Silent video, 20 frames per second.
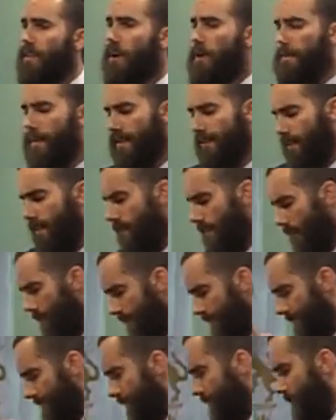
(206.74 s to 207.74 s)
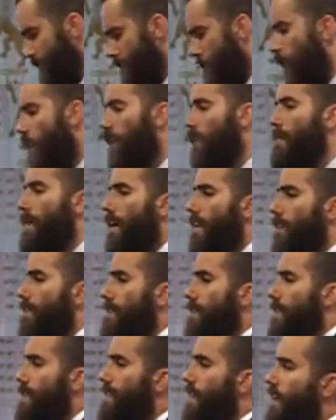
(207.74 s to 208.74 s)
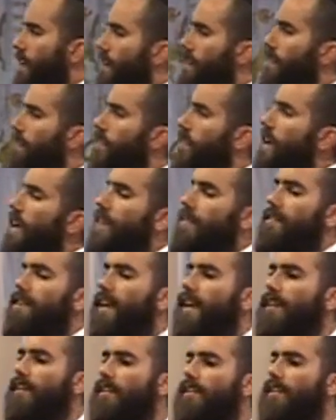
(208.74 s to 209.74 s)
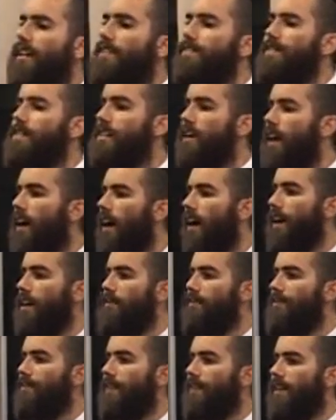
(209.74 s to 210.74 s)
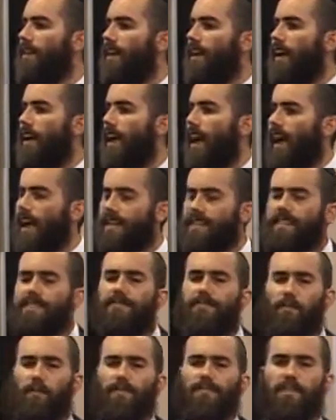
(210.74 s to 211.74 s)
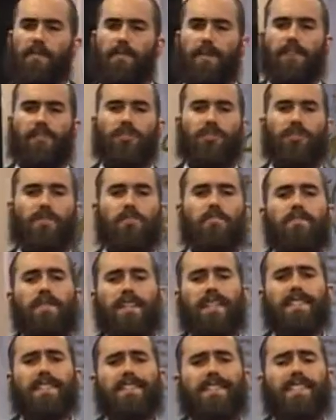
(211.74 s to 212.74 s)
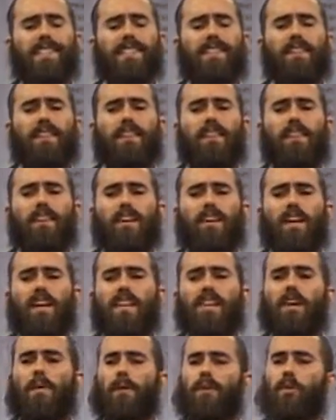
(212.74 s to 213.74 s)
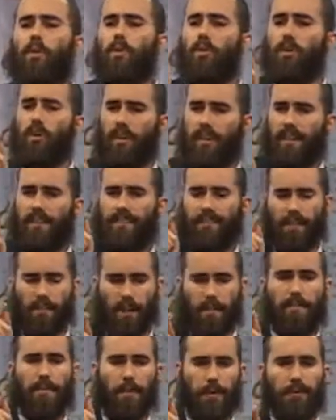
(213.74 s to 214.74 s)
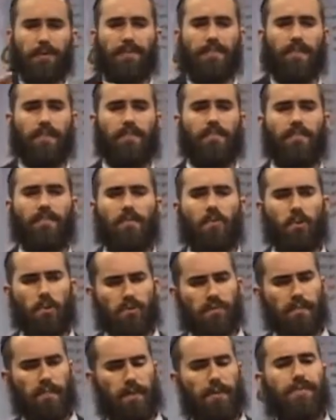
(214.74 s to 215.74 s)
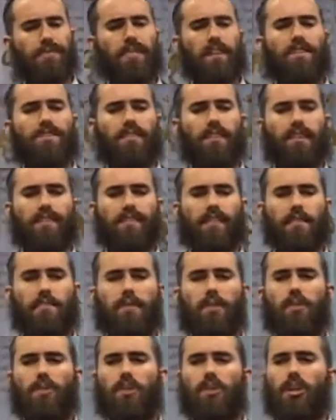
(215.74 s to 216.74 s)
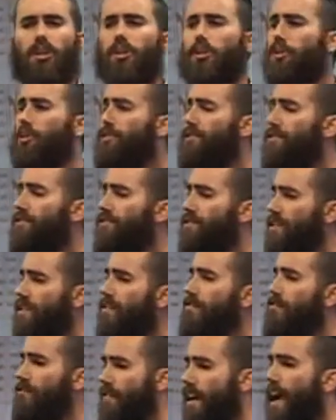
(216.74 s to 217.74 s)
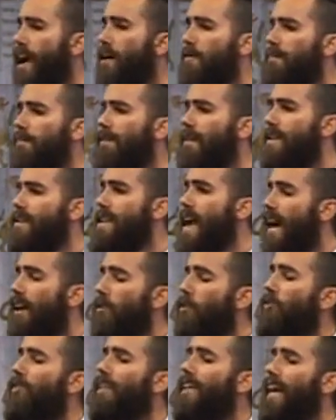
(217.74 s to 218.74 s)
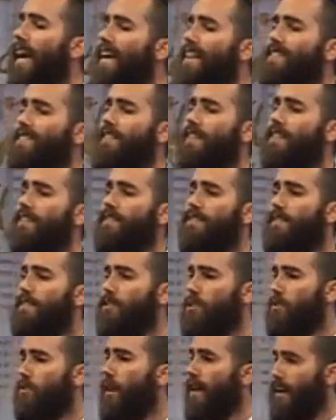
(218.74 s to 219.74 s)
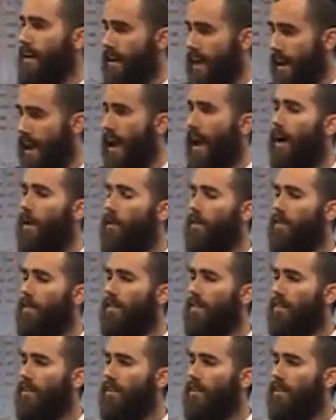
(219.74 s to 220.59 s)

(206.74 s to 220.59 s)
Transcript: But let's talk about it for a second. The idea of time as the fourth dimension means that when you look at a person, we'll use a person as an example, you see them not only as they exist right now,